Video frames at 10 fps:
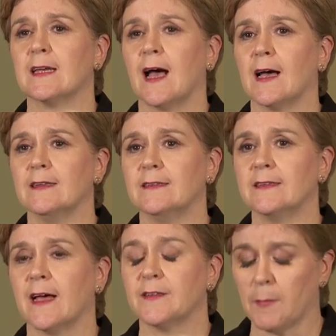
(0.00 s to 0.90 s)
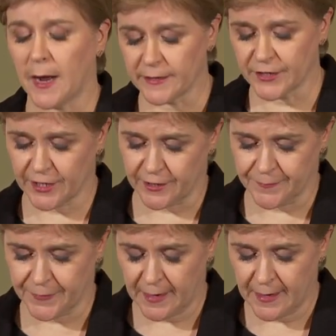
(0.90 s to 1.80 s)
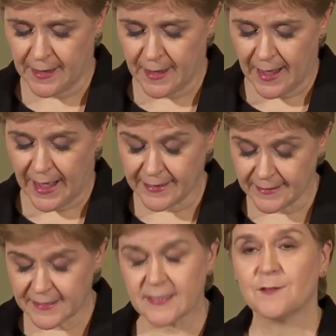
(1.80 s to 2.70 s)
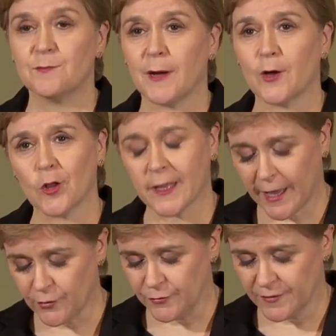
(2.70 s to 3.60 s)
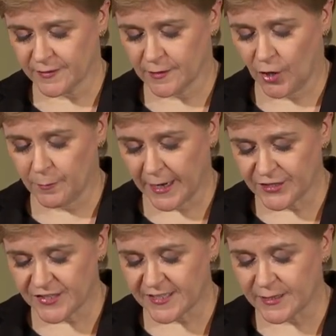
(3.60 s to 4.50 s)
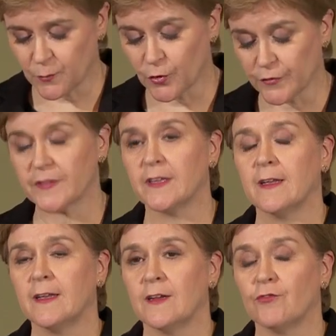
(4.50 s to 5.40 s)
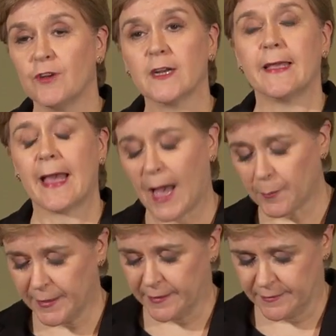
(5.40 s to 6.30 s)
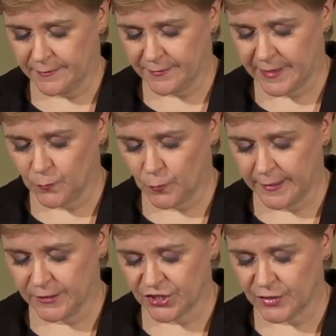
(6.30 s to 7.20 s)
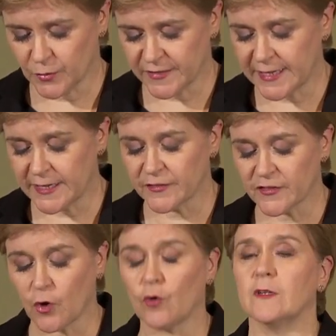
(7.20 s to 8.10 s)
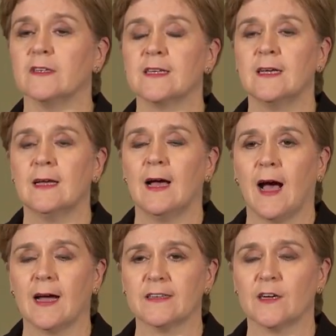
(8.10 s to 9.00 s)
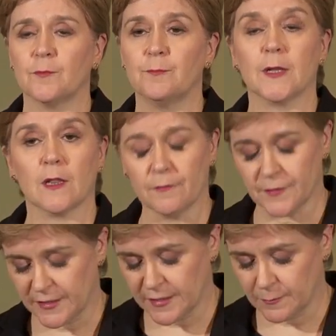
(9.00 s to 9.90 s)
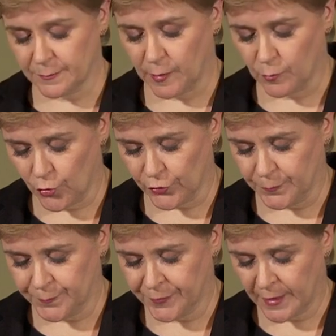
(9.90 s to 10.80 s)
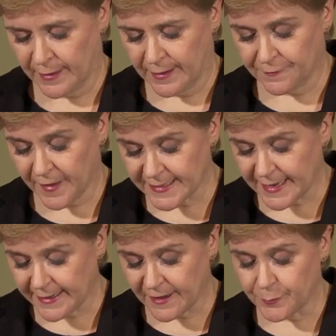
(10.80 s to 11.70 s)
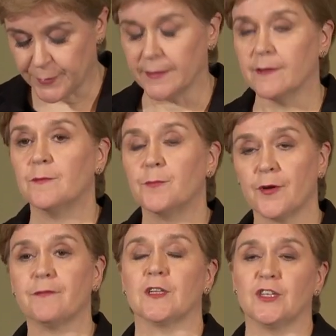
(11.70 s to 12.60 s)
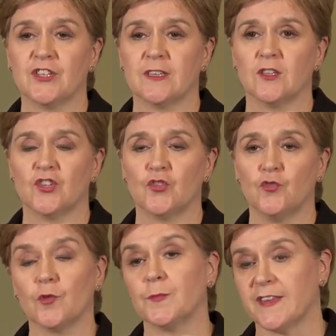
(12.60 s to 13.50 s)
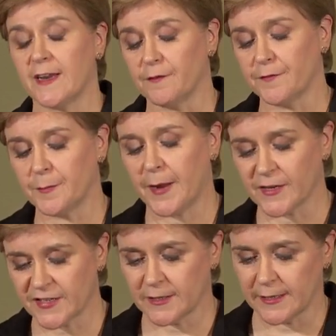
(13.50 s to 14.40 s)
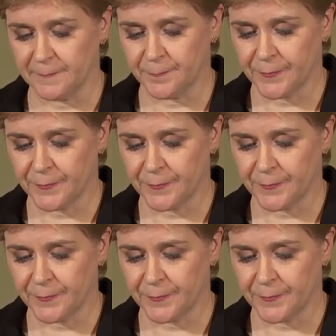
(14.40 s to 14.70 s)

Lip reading: and admired her. And by all accounts, Her Majesty was rarely happier than when she was here in Scotland at her beloved Balmoral, a fact I have been privileged to observe personally.